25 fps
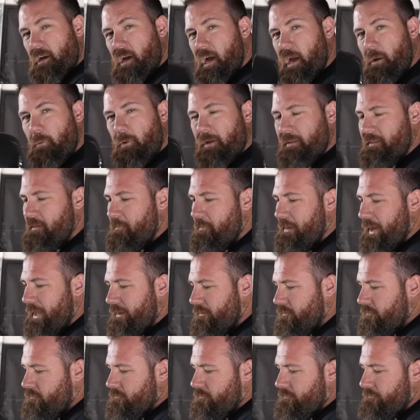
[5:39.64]
I won the
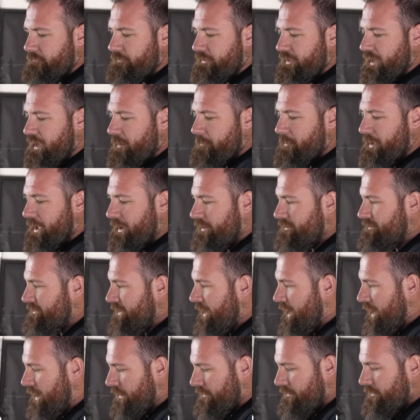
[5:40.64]
battle, the airbag's
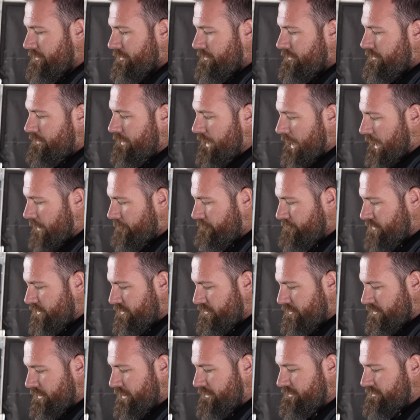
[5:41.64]
out. You
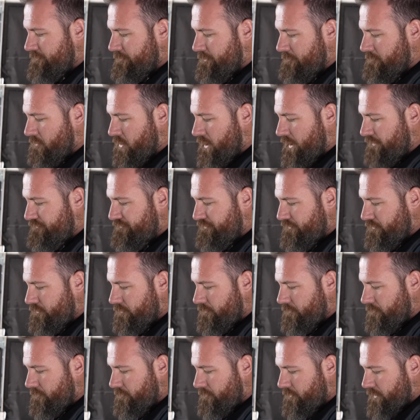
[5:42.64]
do need to be
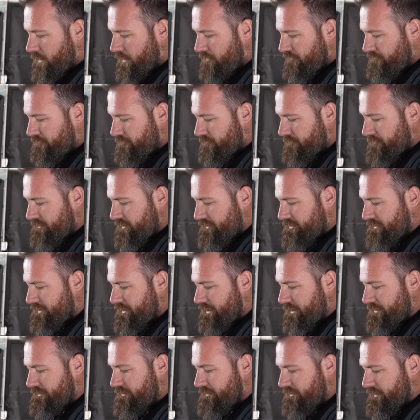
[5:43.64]
mindful of
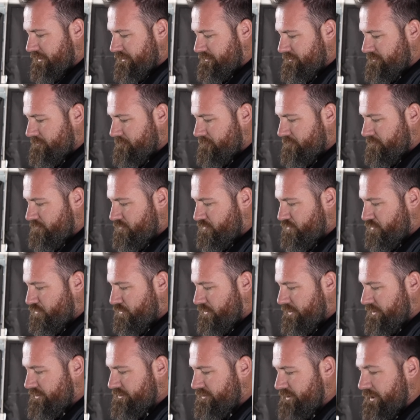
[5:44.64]
disconnecting these
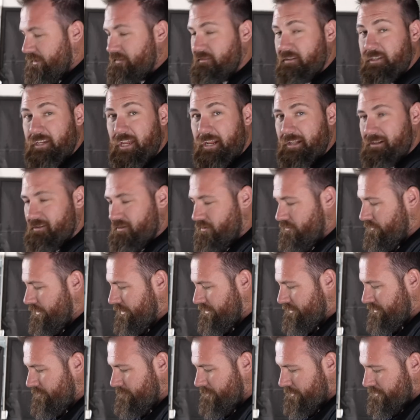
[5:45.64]
pretty gently and
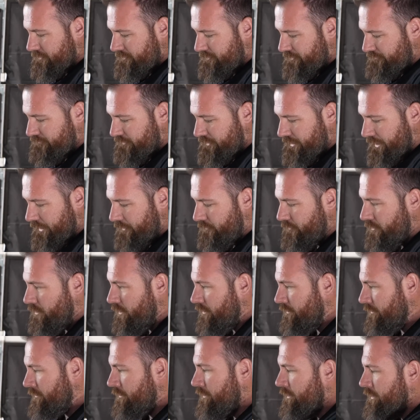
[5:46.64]
correctly, because if you get it
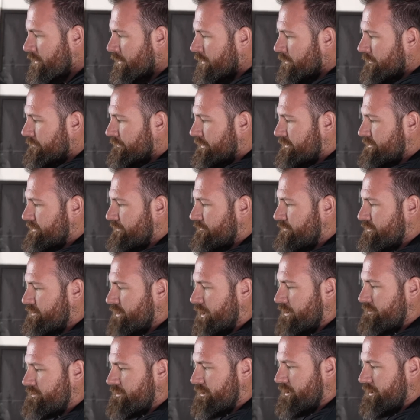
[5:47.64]
wrong, there's every chance